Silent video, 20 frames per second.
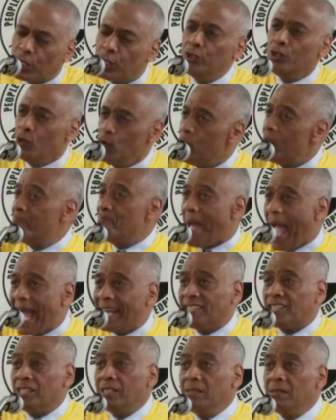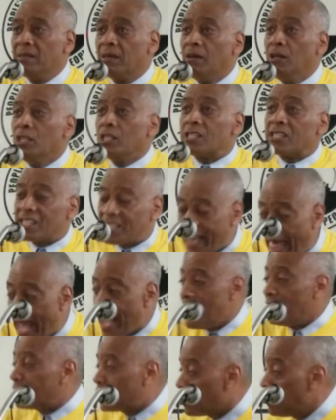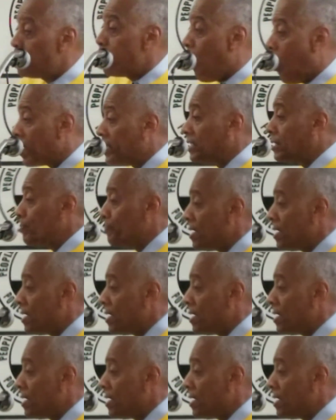Can you imagine slaves who wanted